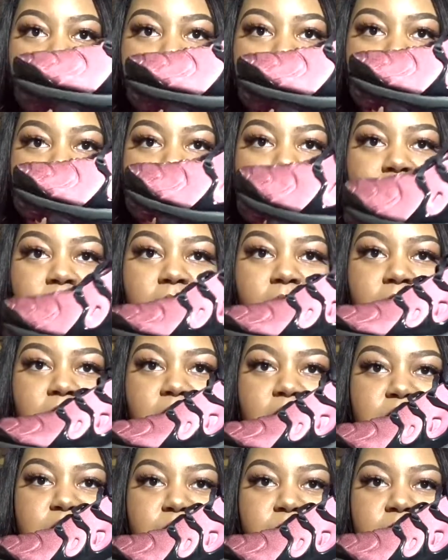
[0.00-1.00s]
But yeah, I thought
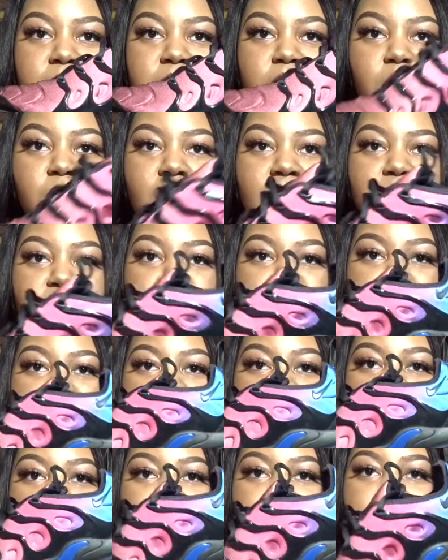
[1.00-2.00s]
these were dope. I do
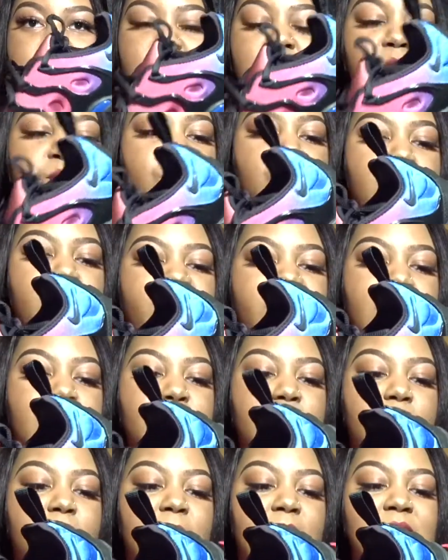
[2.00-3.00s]
plan on picking up more
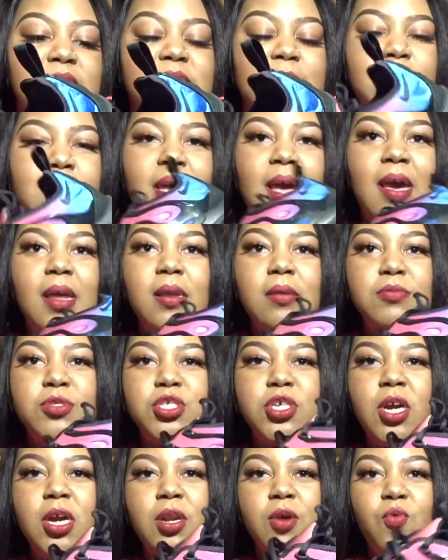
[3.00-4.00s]
VaporMax. I'm kind of
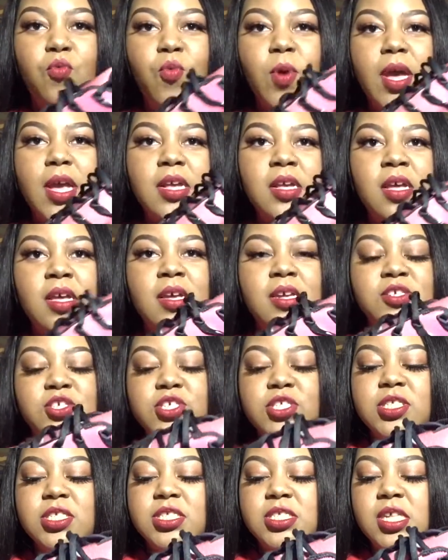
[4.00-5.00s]
trying to wait
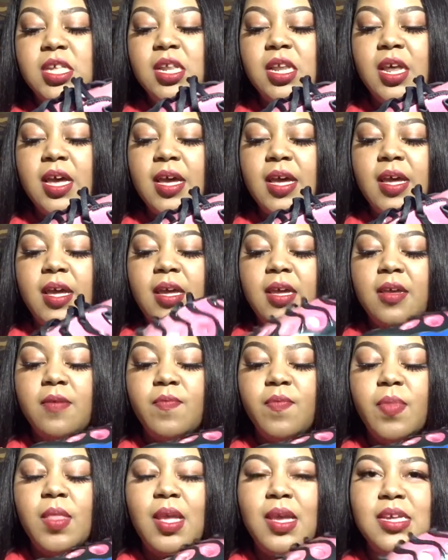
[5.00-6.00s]
just to see, like,
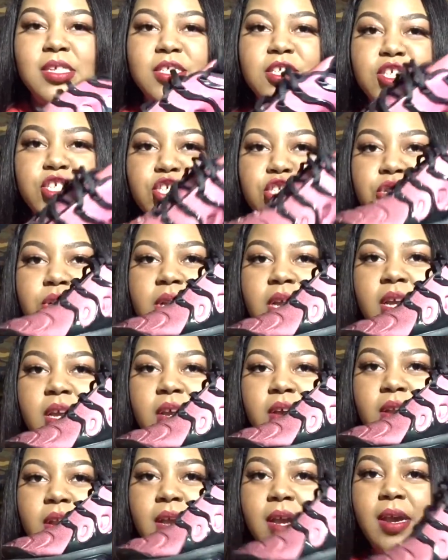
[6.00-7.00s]
is this trend
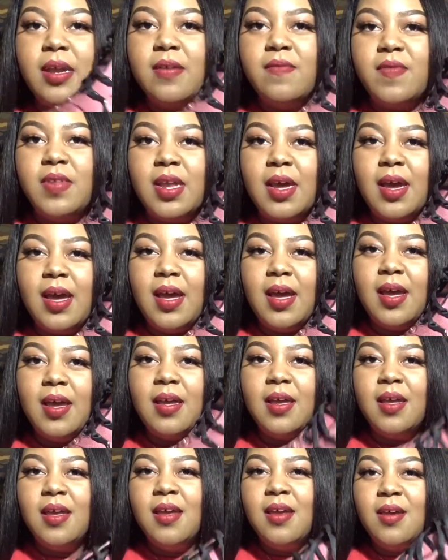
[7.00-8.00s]
going to kind of
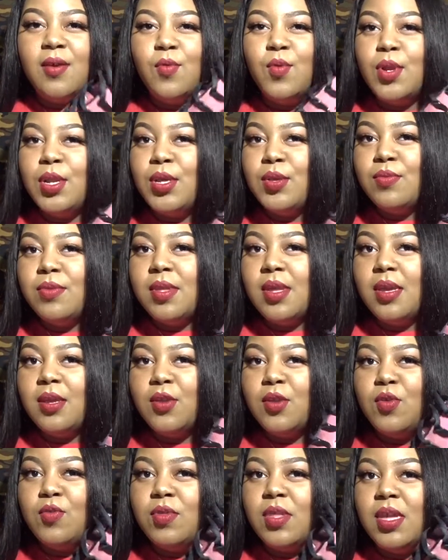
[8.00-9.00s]
die? What do you think?
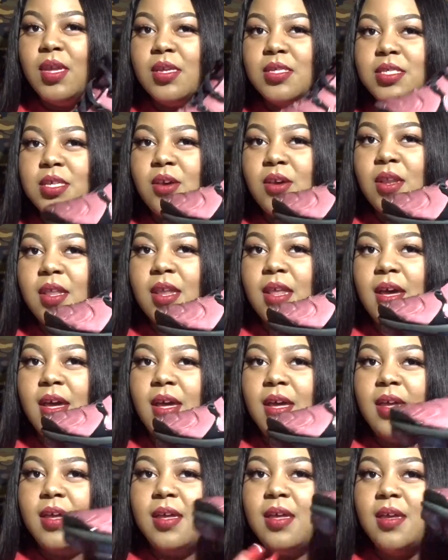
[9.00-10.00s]
Do you think it's going to,
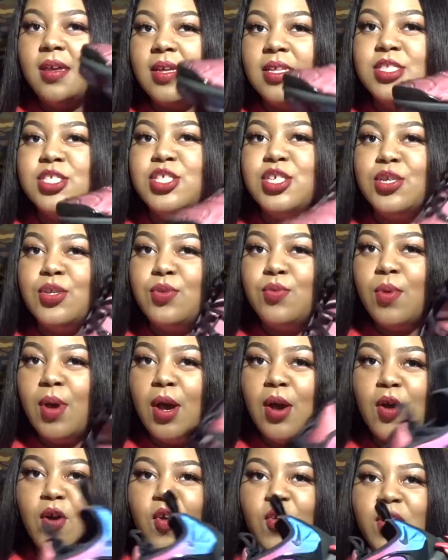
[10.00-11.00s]
like, continue
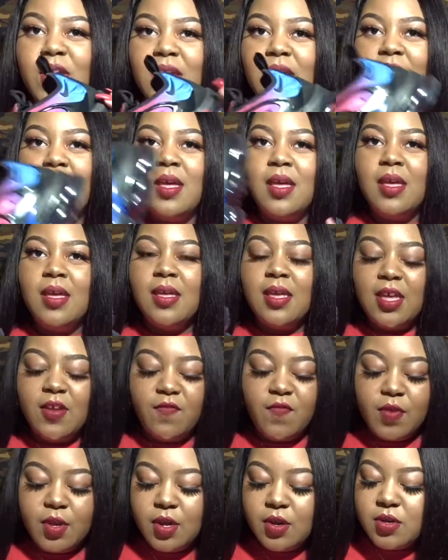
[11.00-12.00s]
on and keep
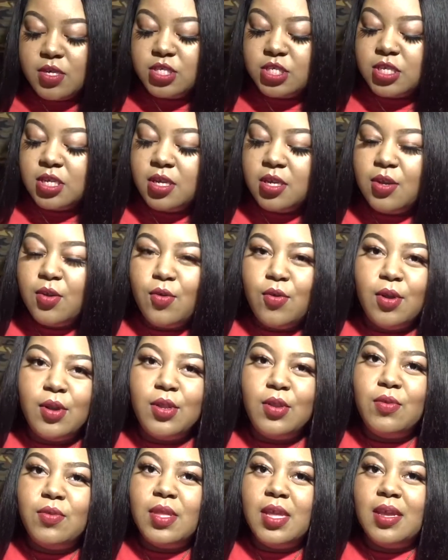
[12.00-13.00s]
flourishing? Or do
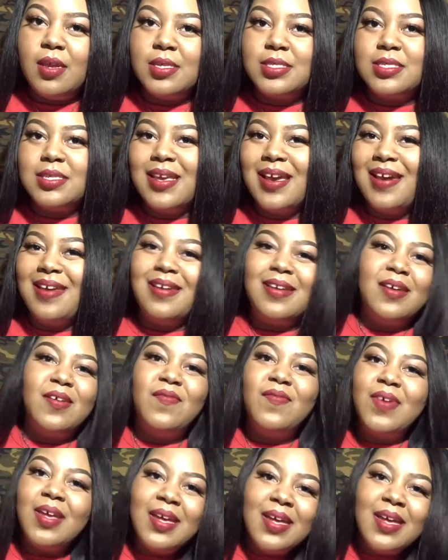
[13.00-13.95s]
you think it's kind of